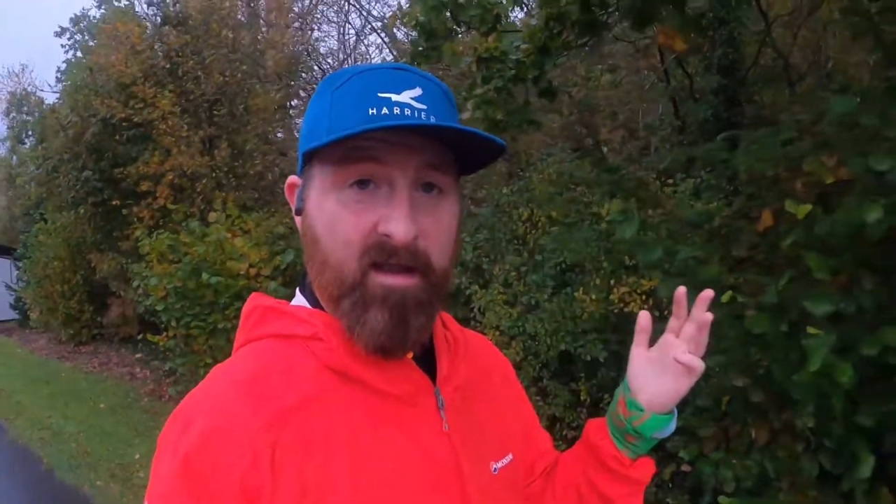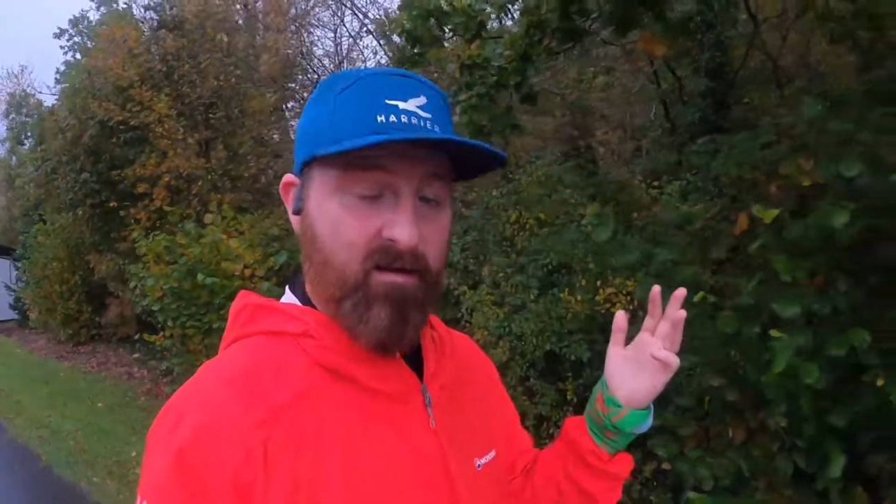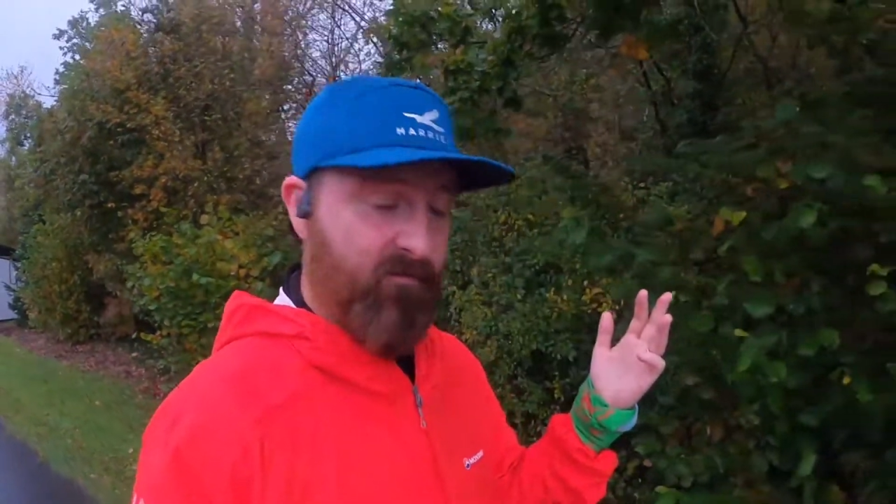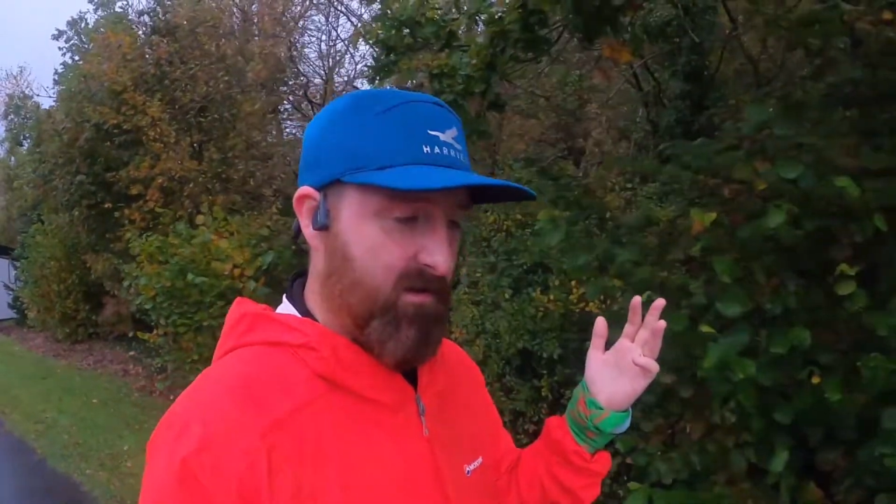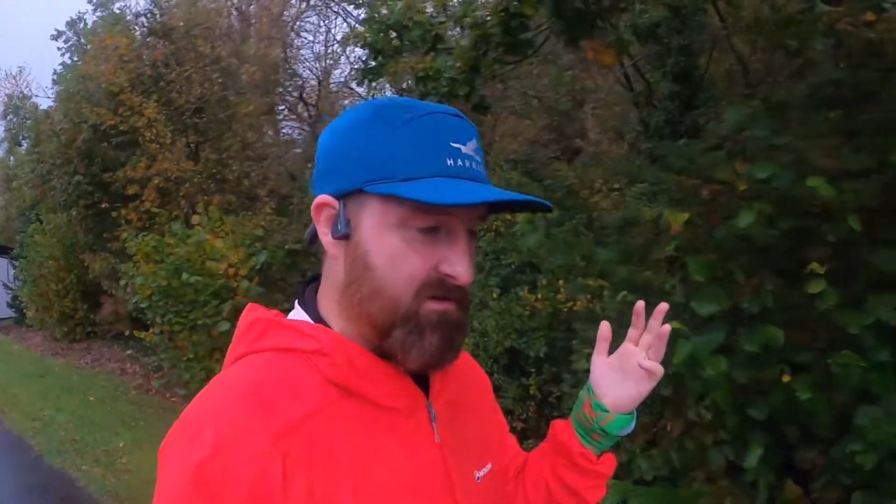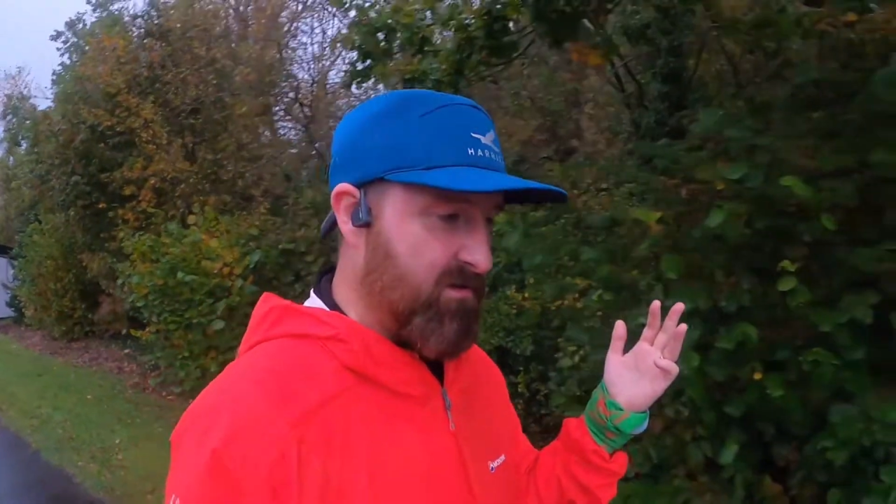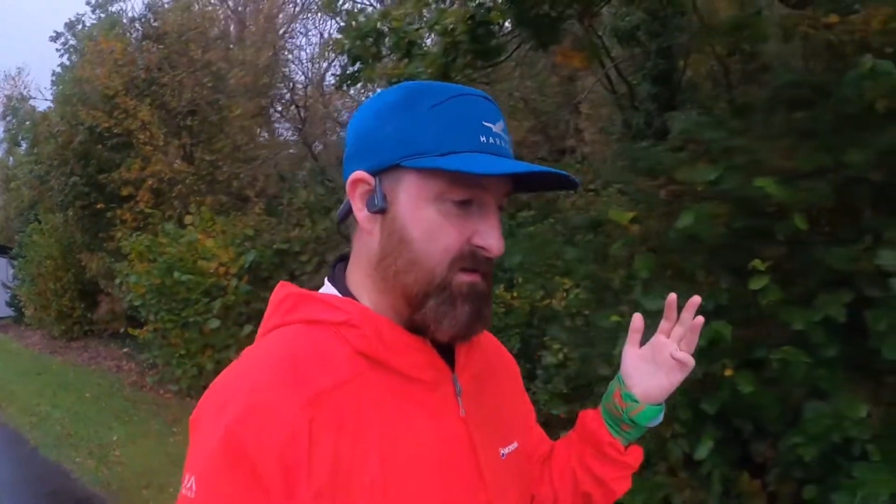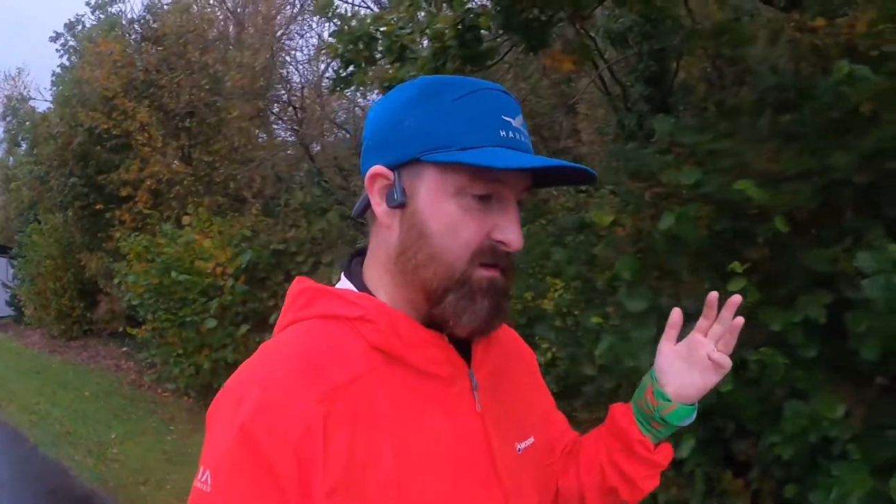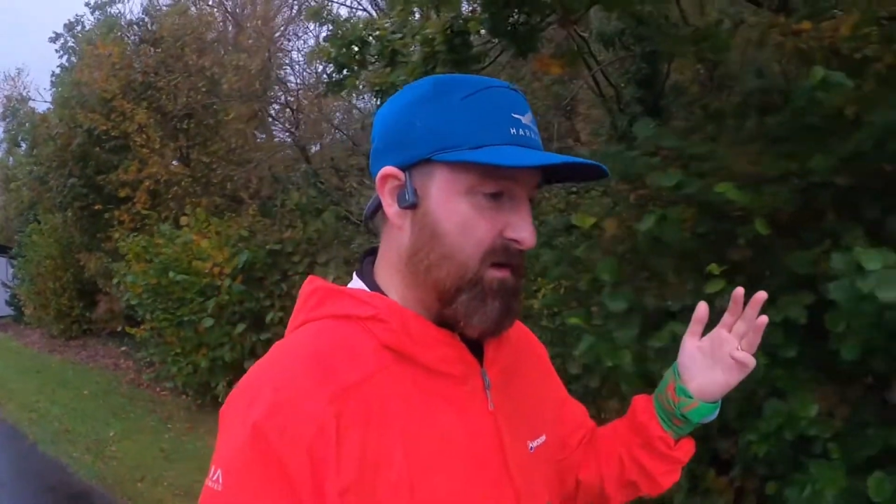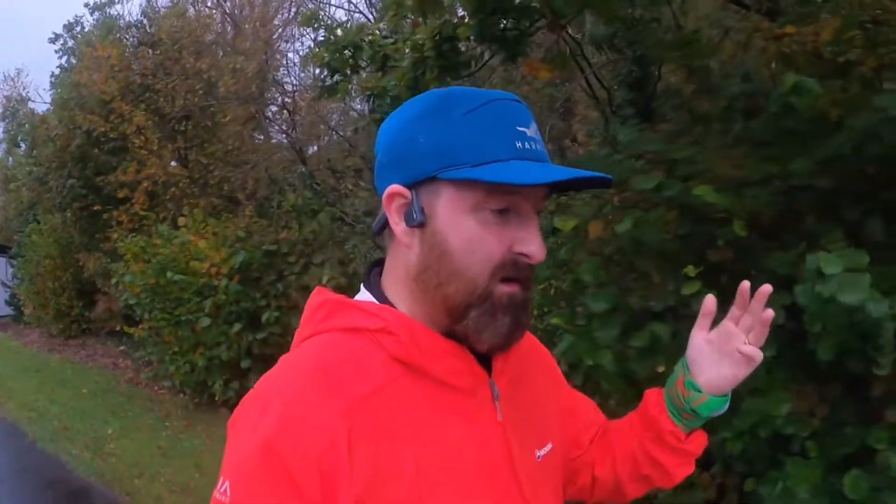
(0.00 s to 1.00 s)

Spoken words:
elevation.